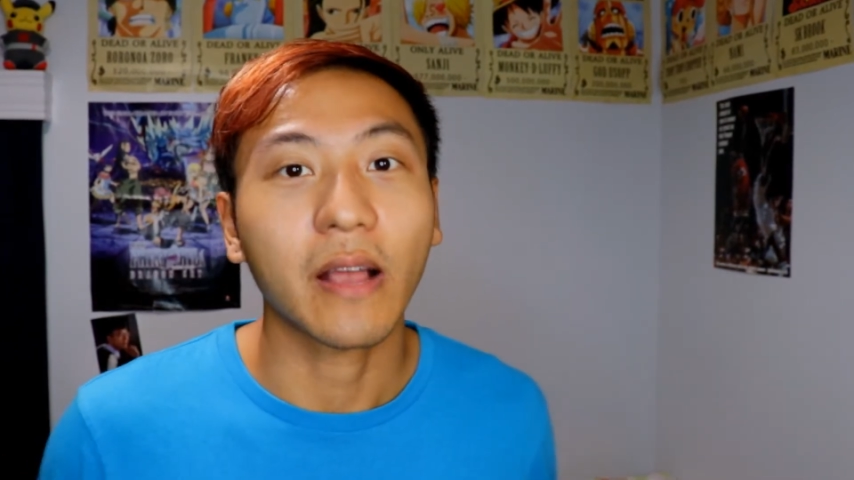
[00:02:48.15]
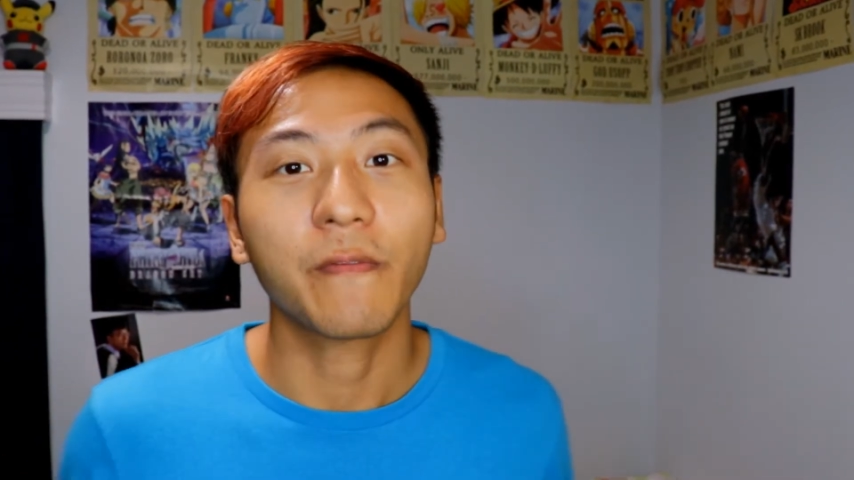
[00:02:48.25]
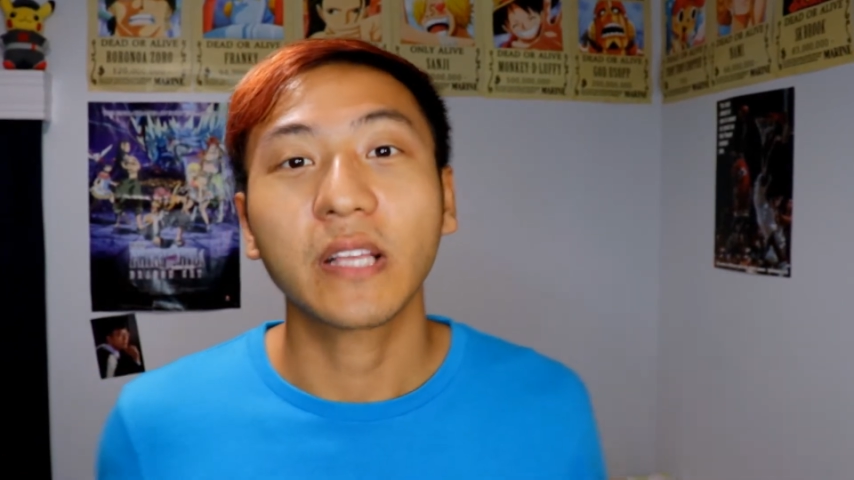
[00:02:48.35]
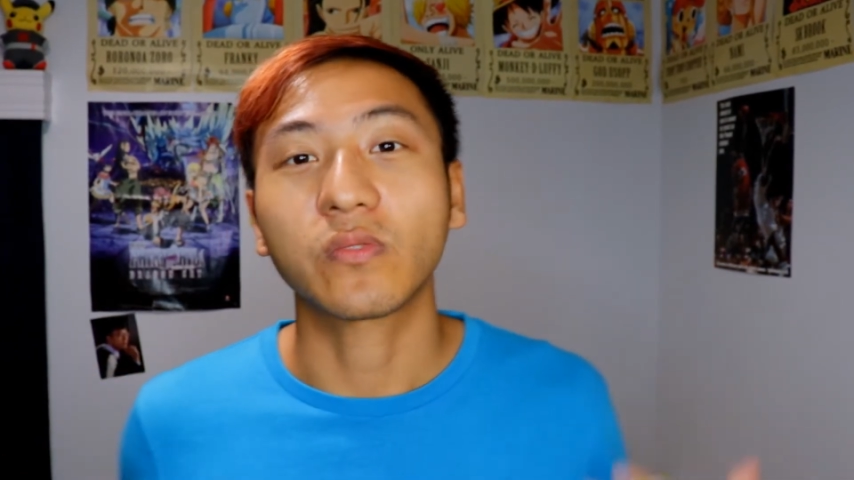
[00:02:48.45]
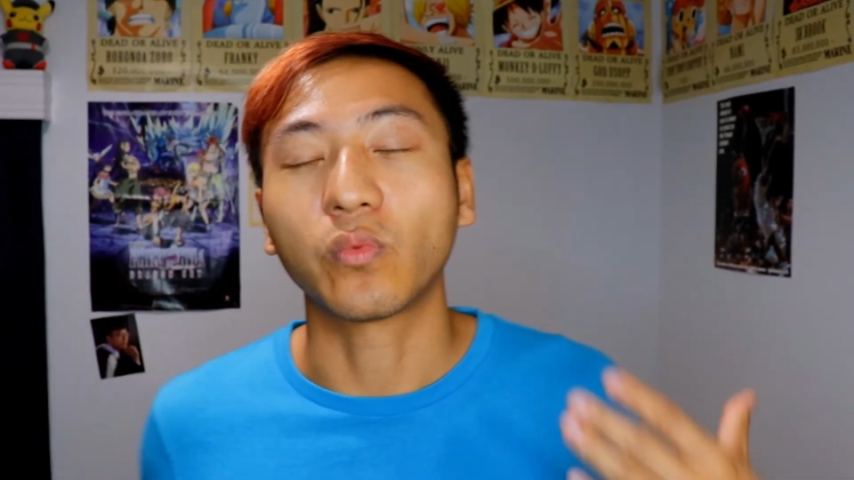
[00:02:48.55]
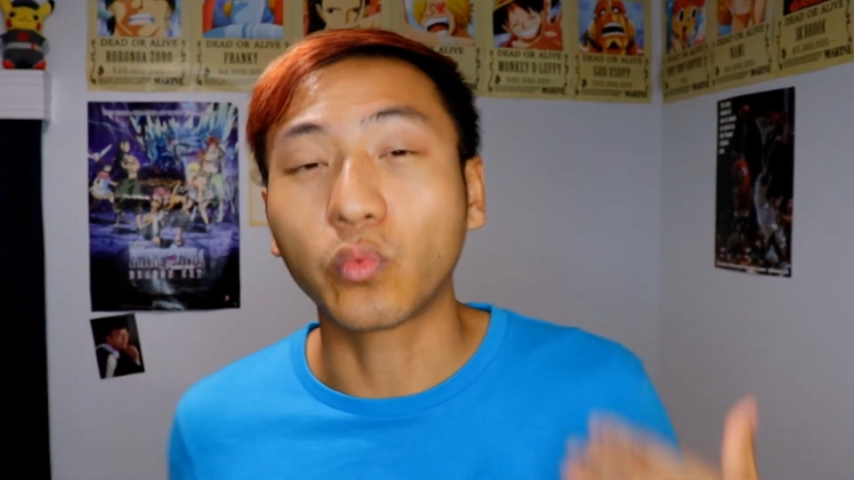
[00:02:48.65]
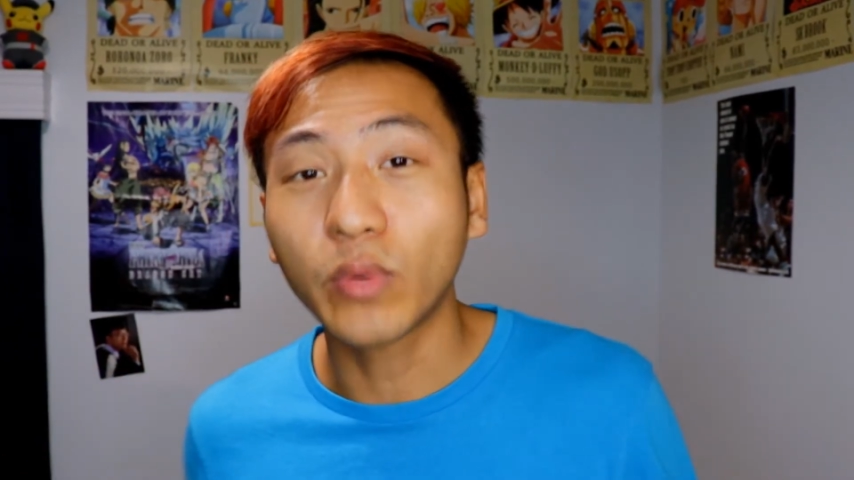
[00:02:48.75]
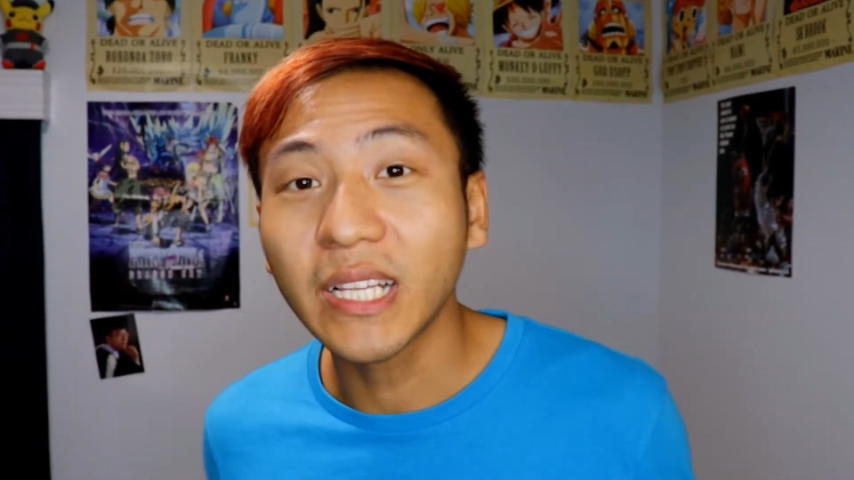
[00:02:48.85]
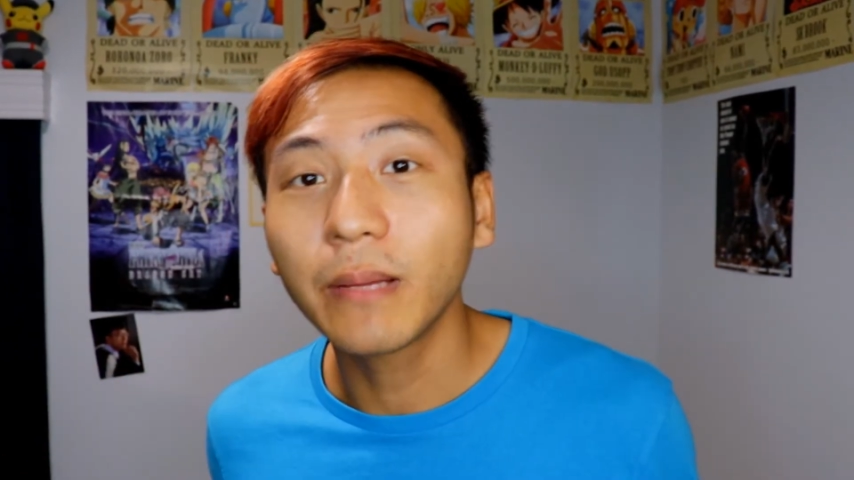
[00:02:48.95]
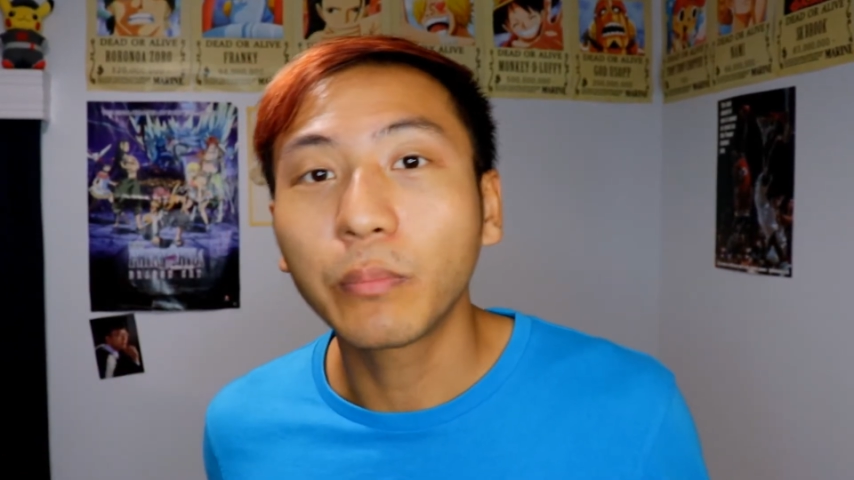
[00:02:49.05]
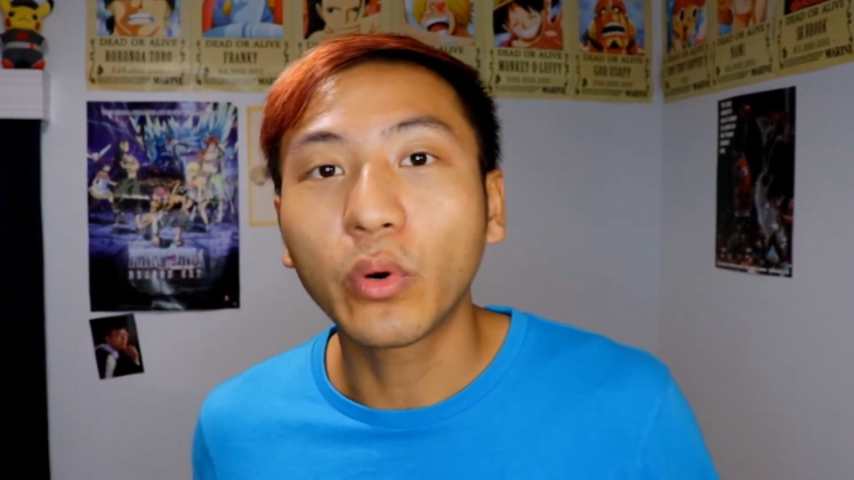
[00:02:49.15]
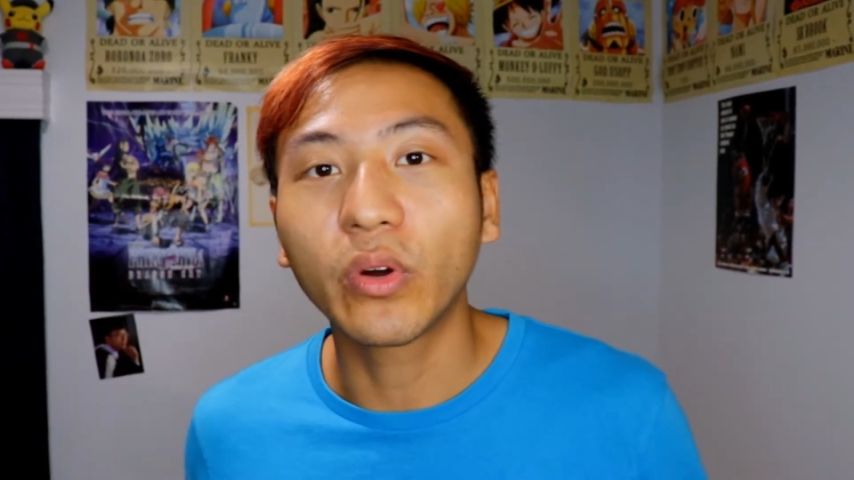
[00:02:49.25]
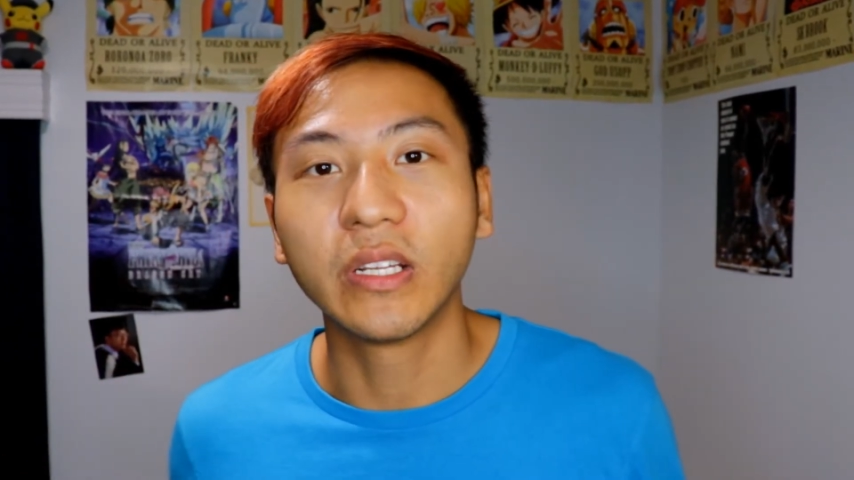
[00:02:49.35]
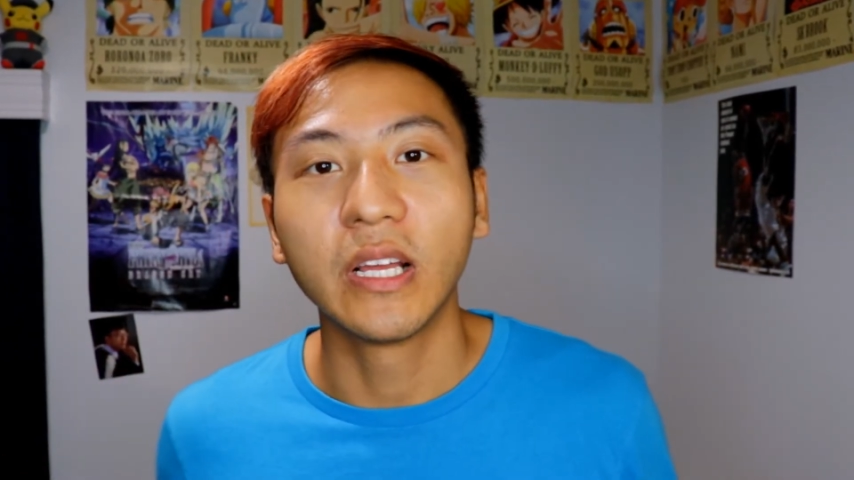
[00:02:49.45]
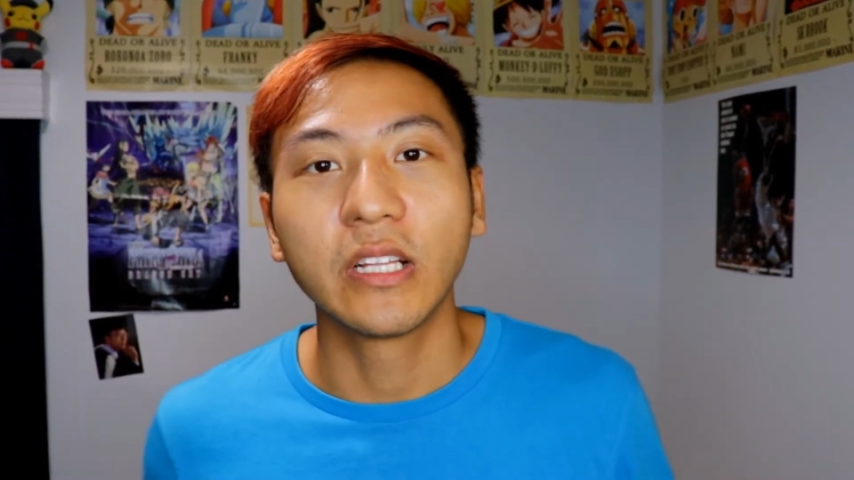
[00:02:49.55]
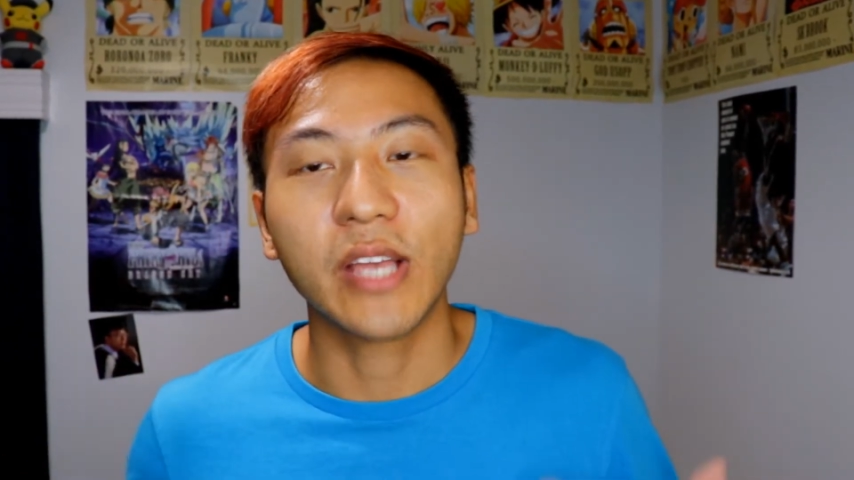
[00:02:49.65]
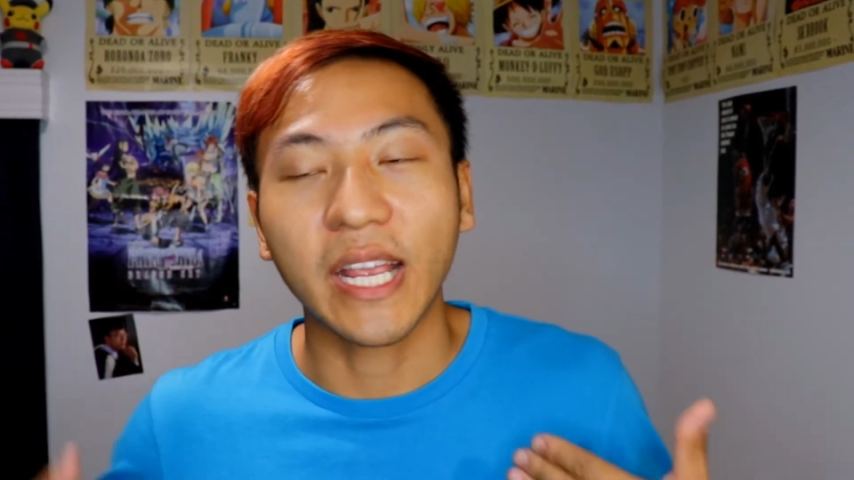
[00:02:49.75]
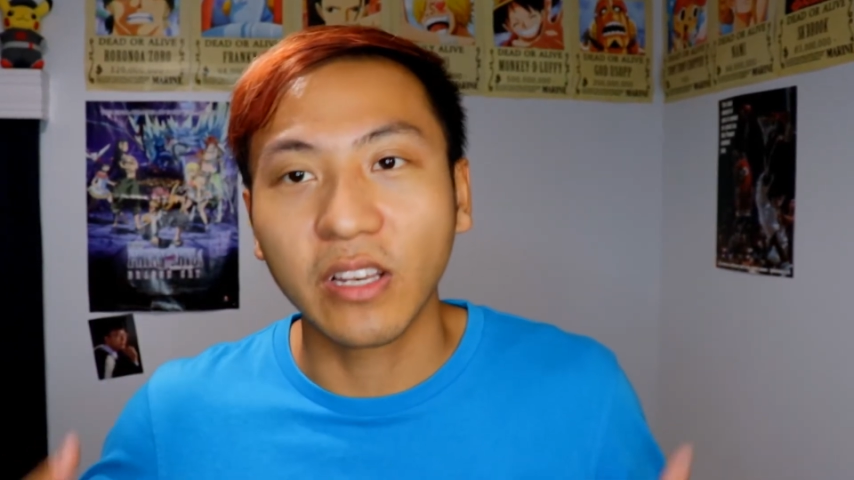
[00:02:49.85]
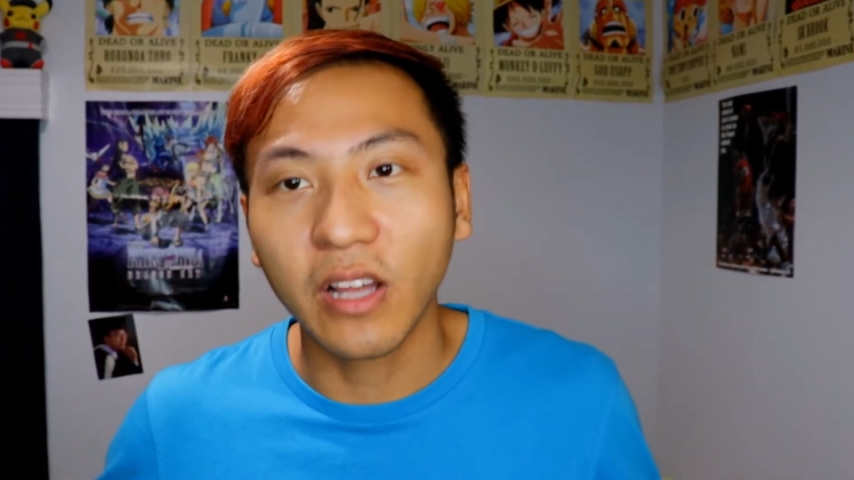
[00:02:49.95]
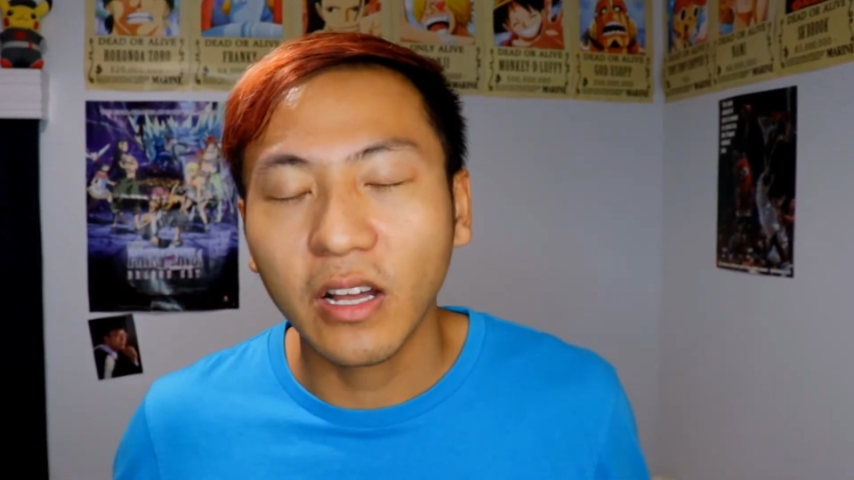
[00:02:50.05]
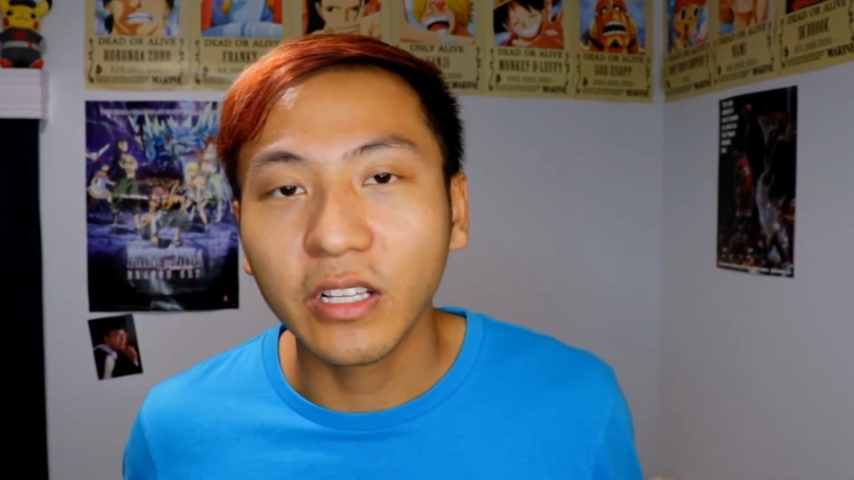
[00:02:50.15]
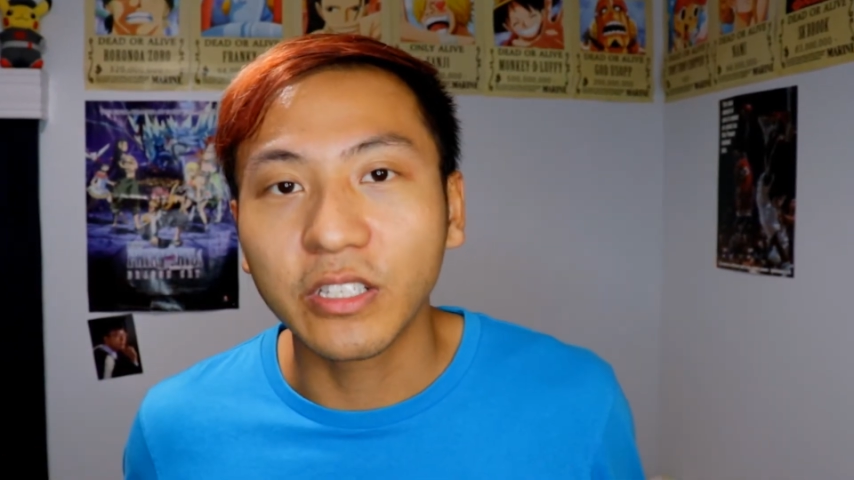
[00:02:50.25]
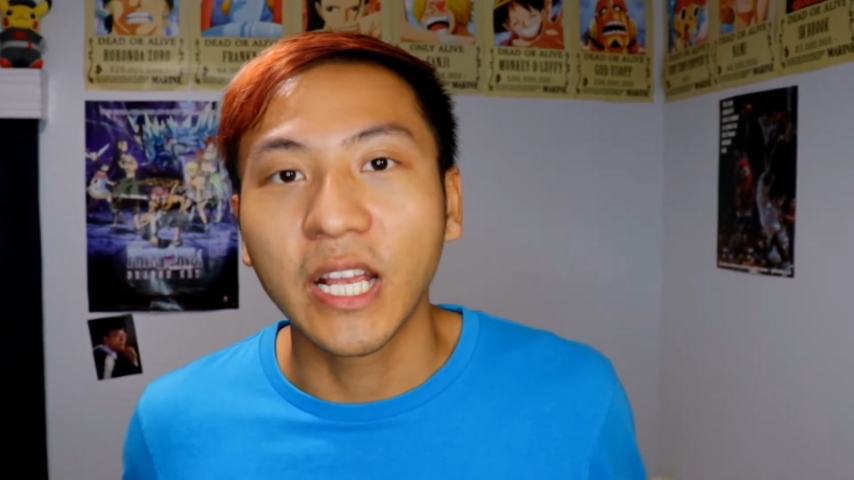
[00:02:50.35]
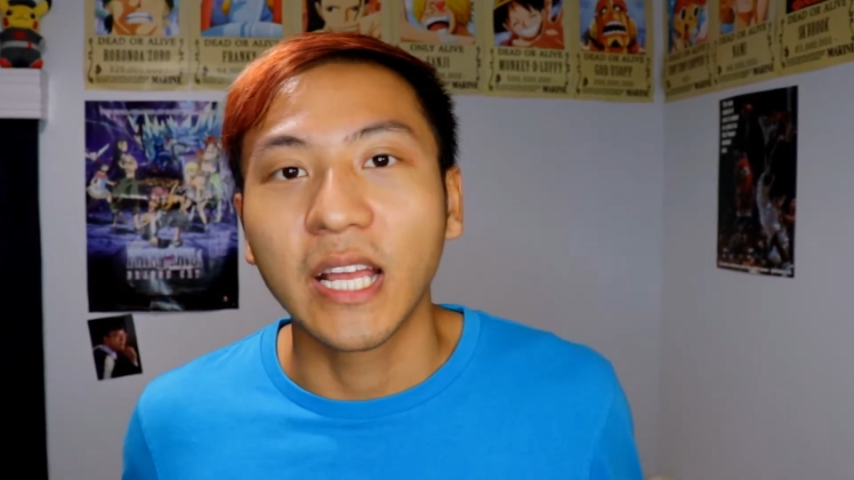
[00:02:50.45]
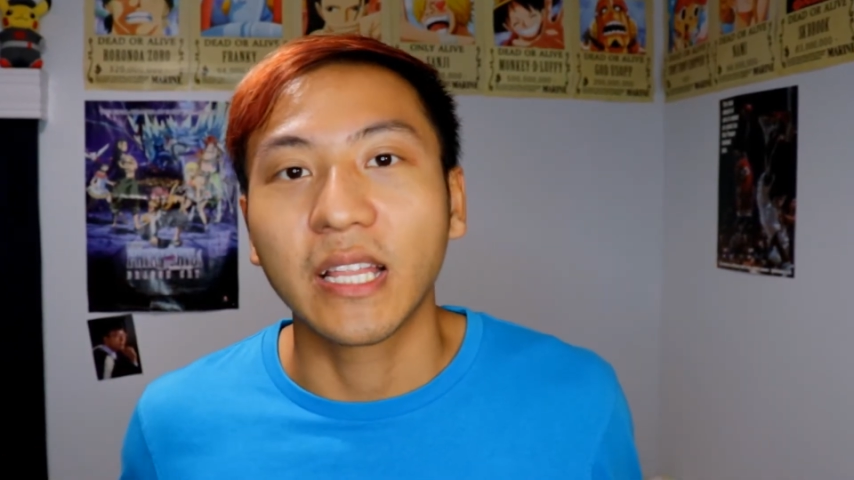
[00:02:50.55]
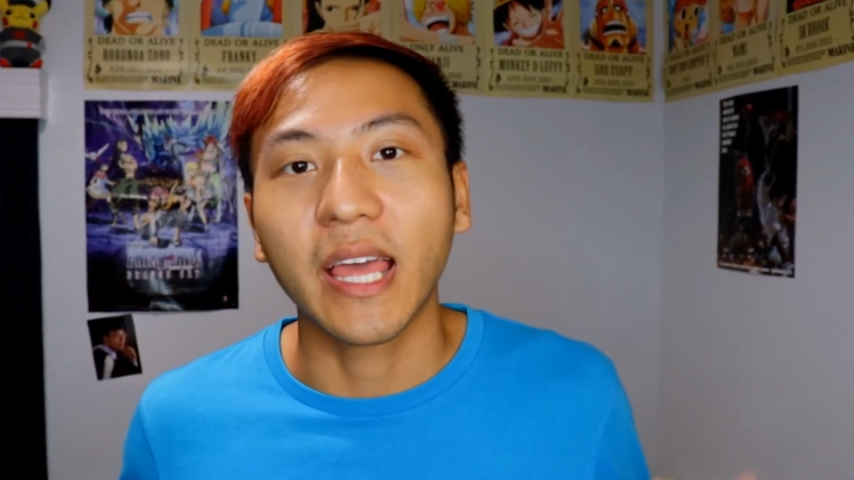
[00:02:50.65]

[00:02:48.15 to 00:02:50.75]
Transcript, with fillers: I think it's really important to acknowledge